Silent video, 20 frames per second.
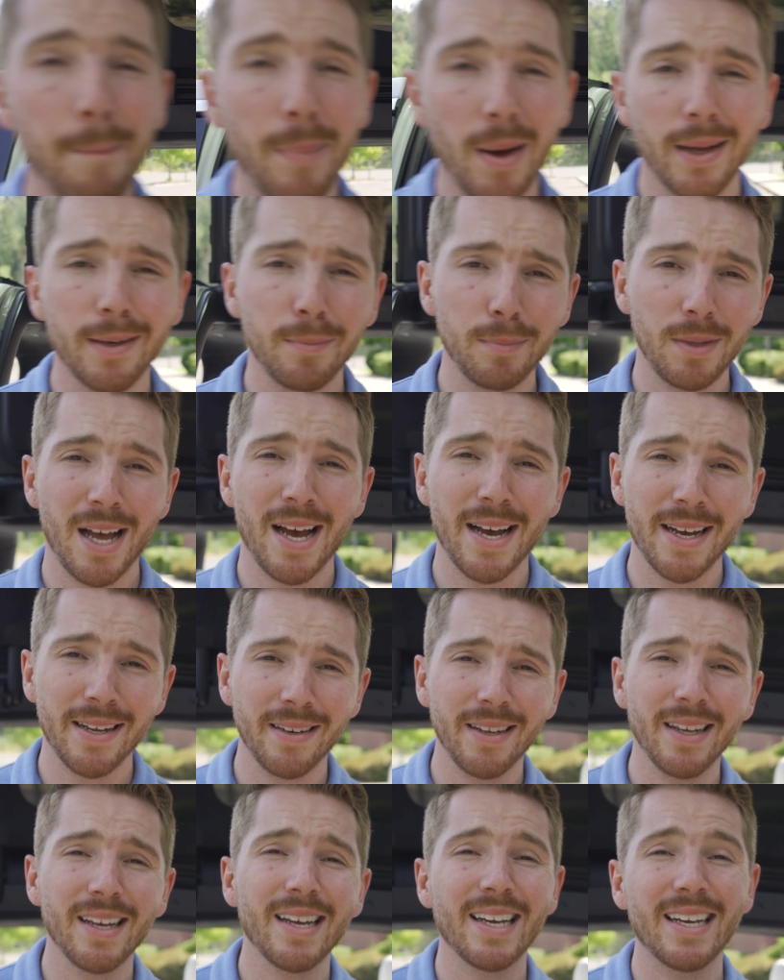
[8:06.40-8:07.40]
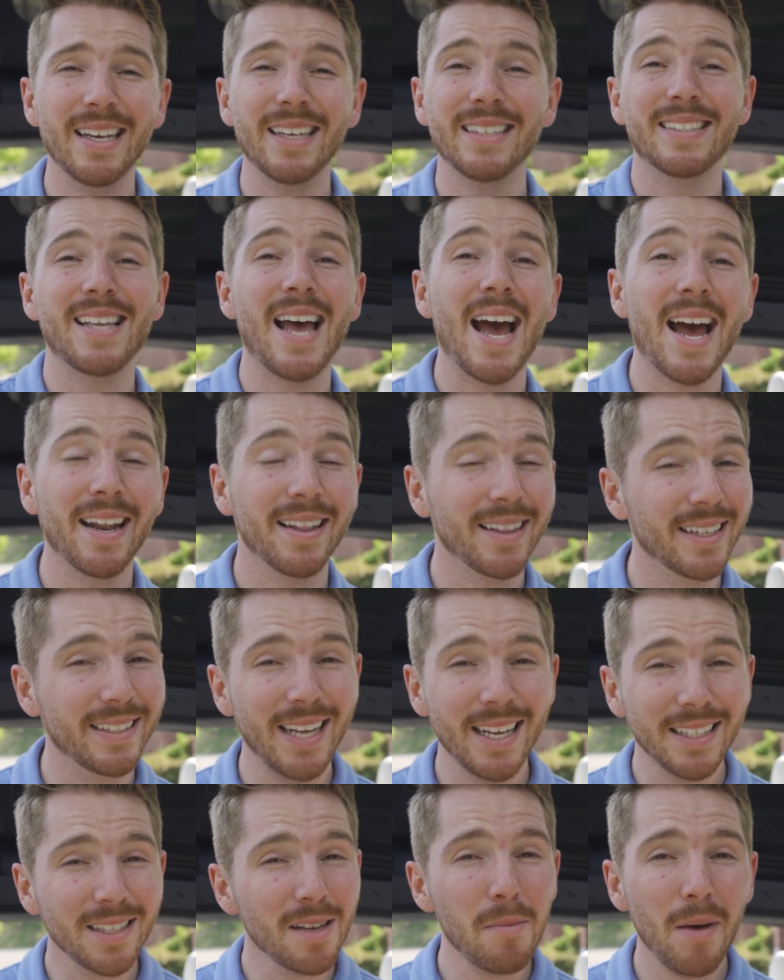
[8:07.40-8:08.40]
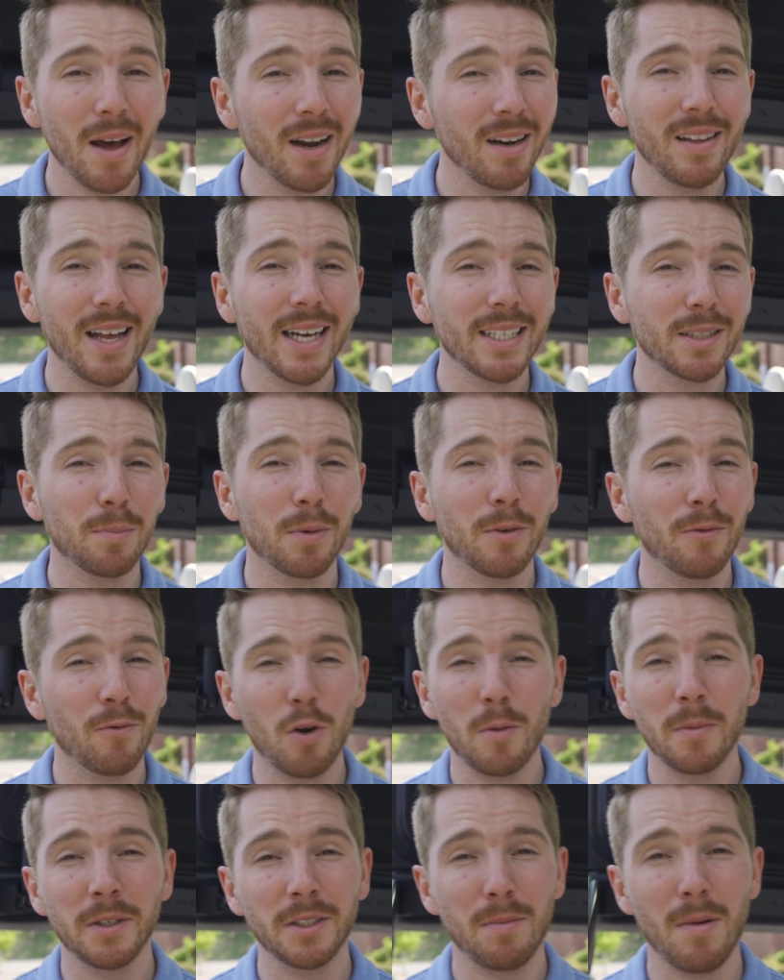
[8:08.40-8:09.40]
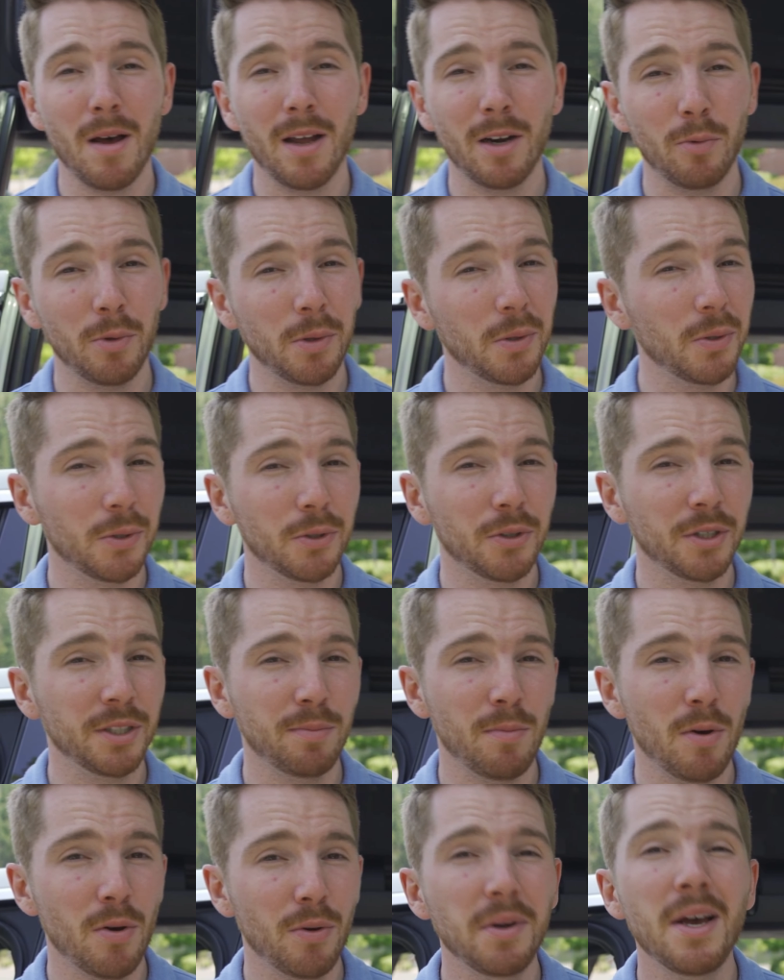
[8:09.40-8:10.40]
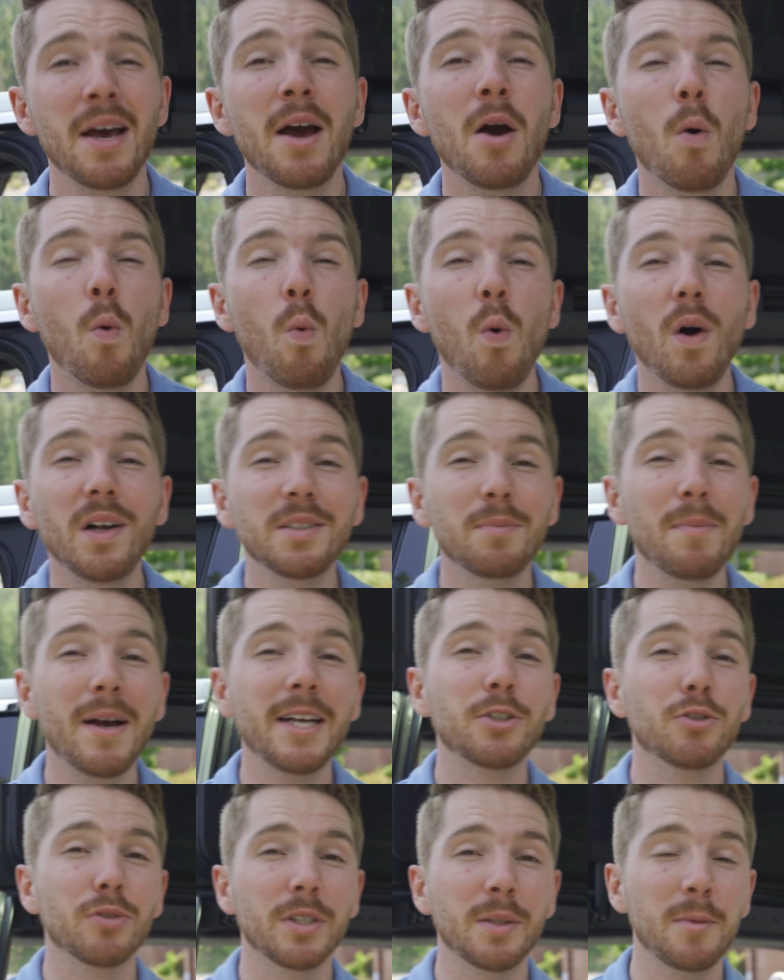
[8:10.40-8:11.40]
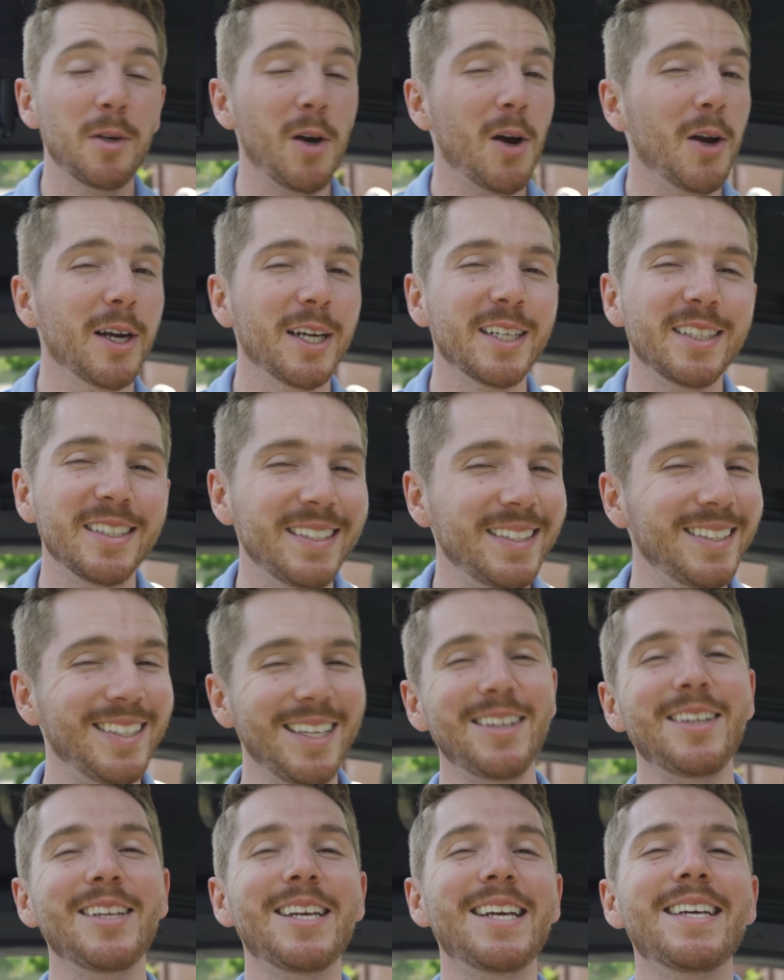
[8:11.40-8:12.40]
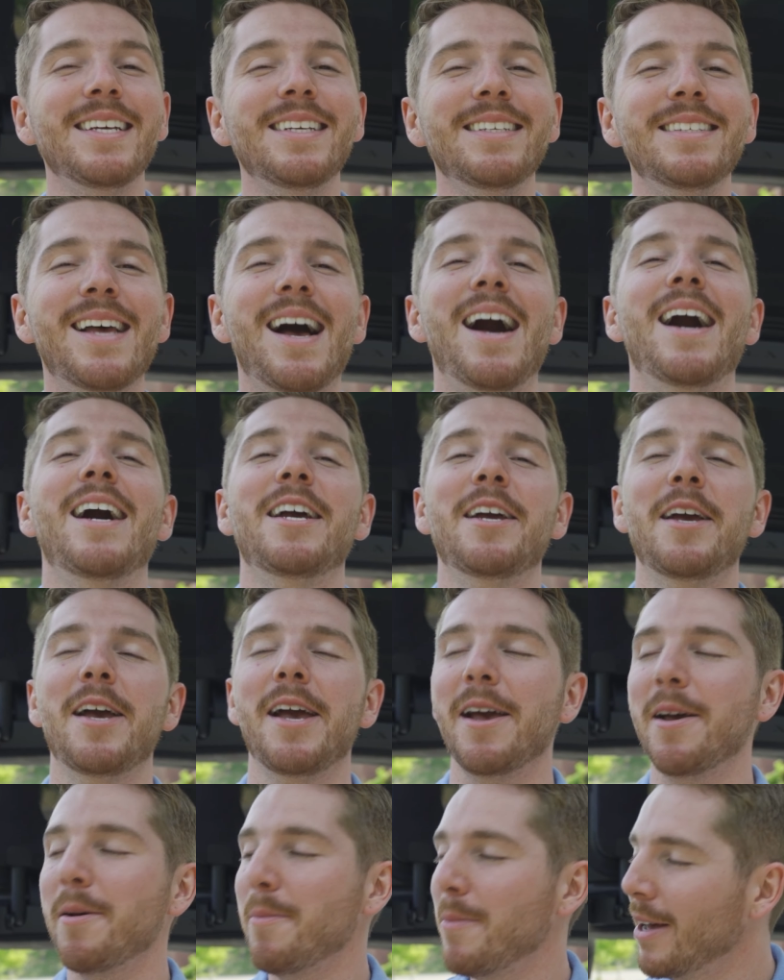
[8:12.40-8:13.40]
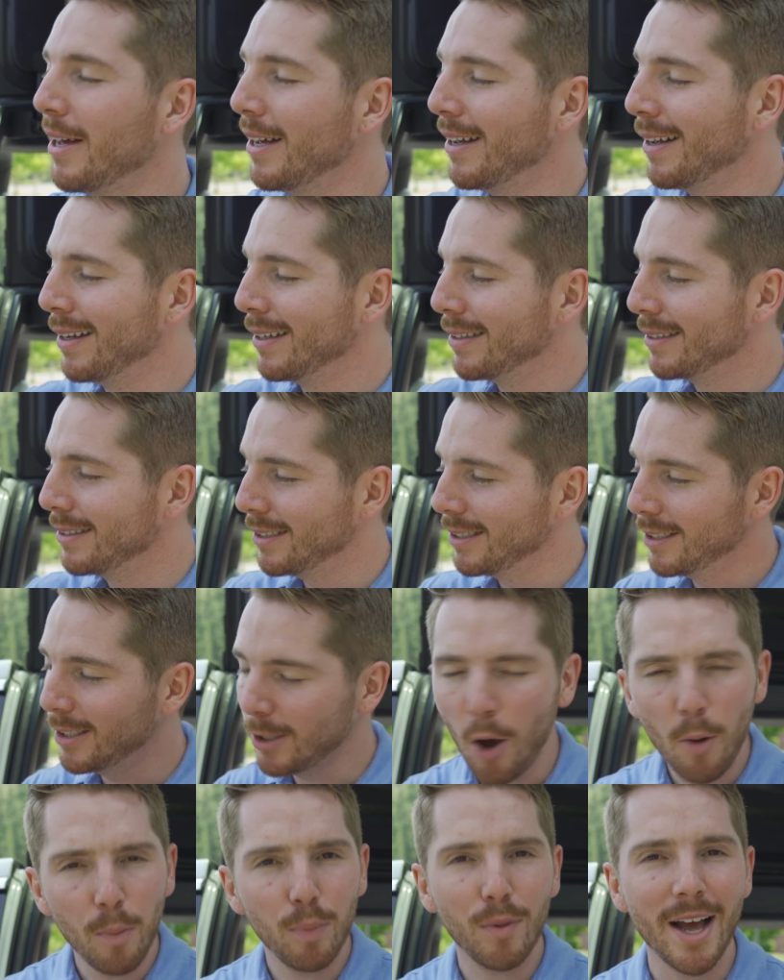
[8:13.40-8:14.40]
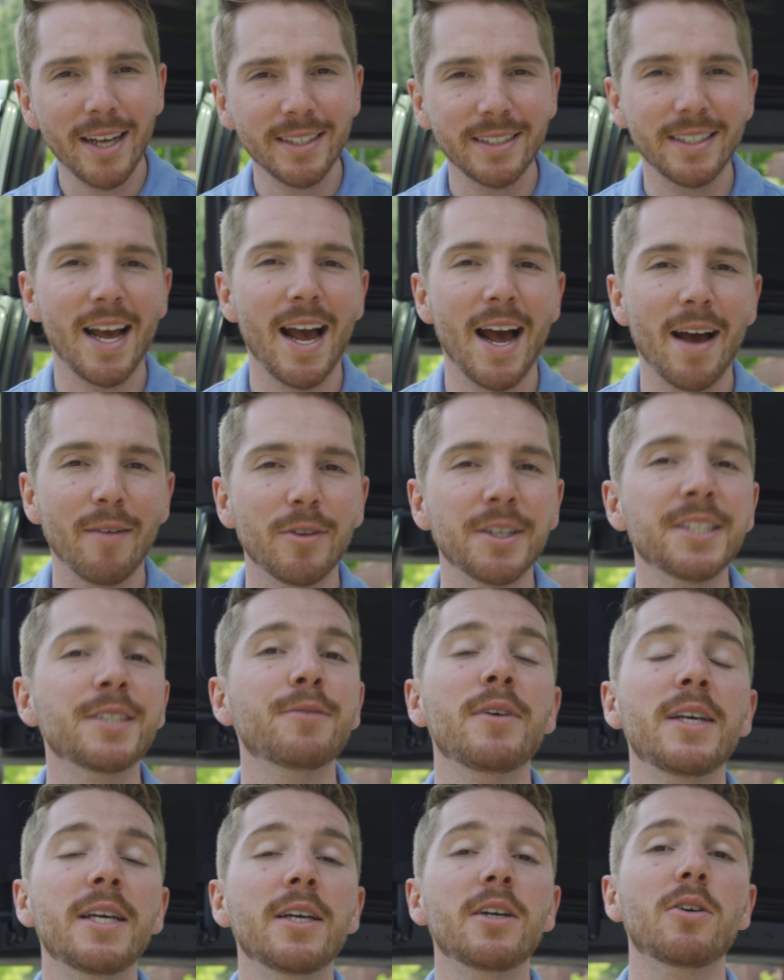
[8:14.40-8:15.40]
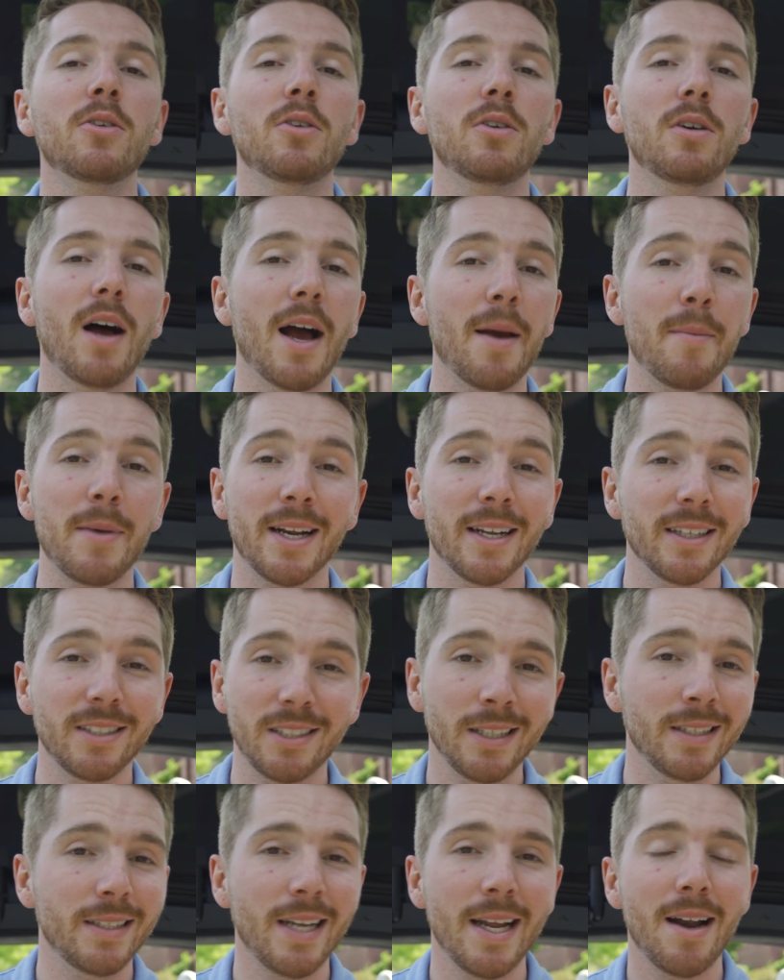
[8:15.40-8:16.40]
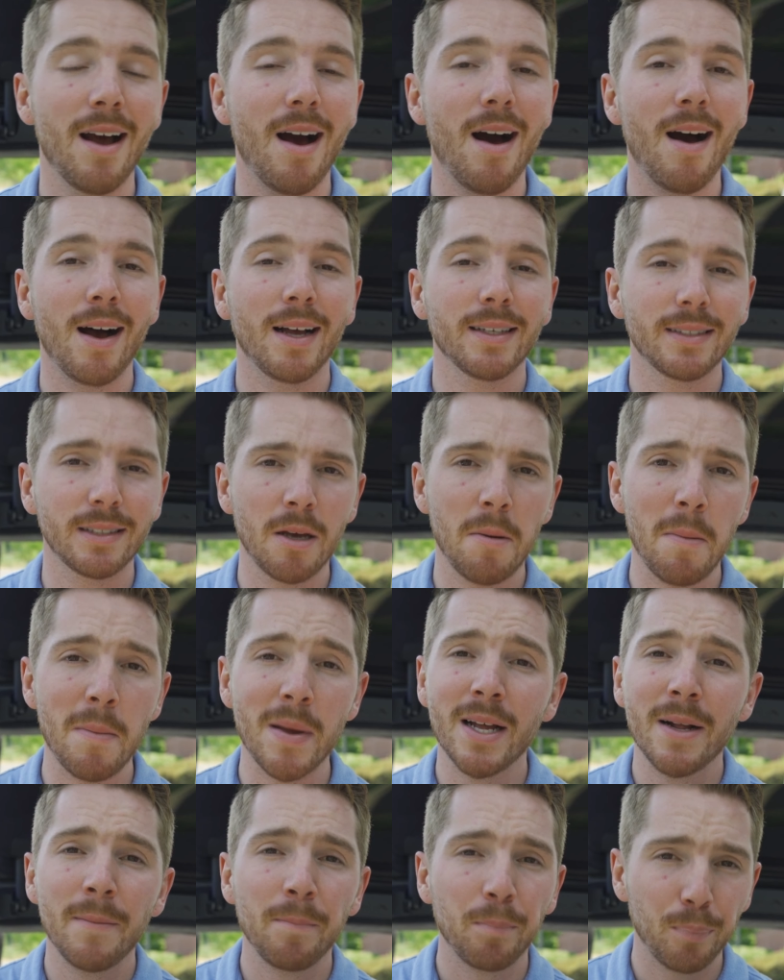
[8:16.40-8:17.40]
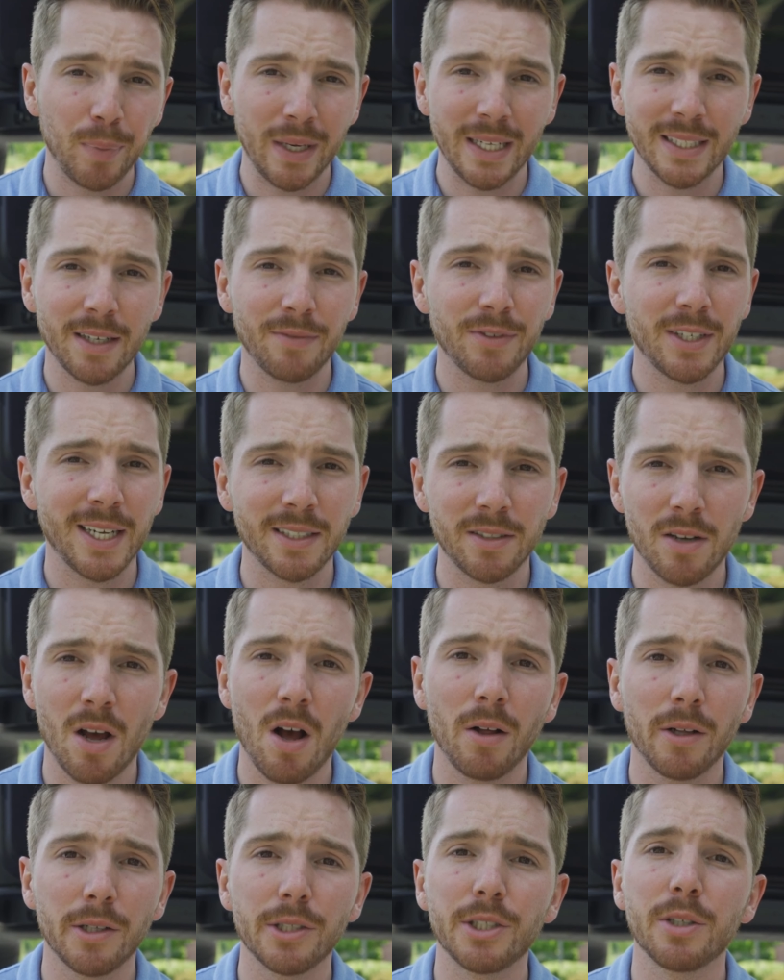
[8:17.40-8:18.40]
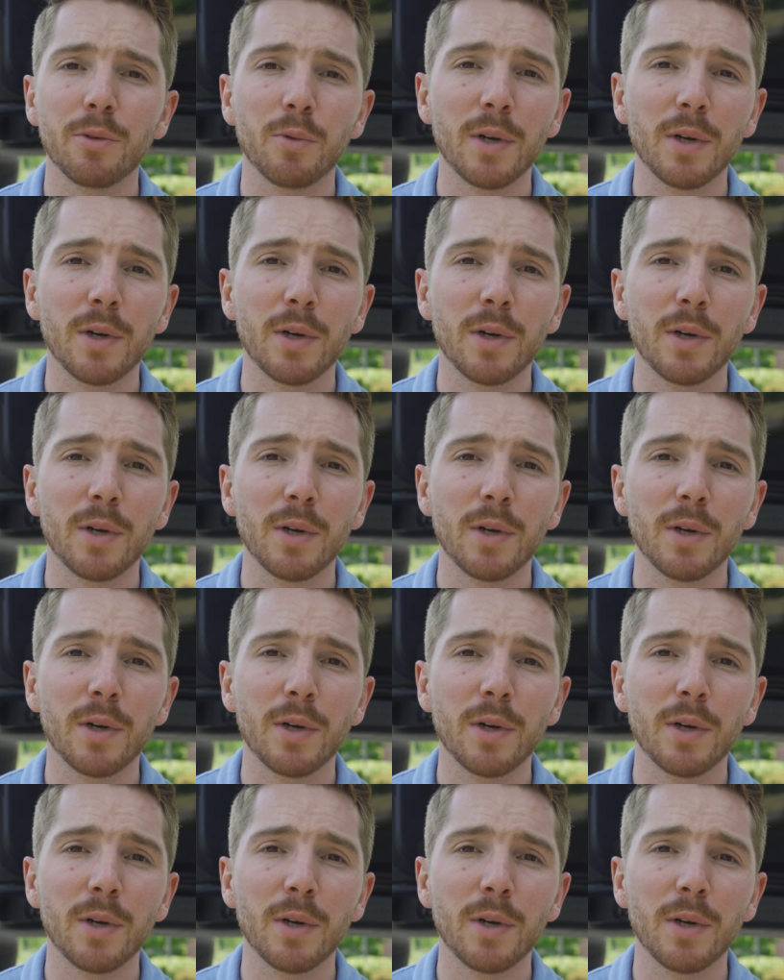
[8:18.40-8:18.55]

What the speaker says: Bottom line is that the Tesla Model X performance model with Ludicrous Mode was my dream car, and still is. I am so blessed to have this vehicle. I mean, it's just an awesome piece of technology.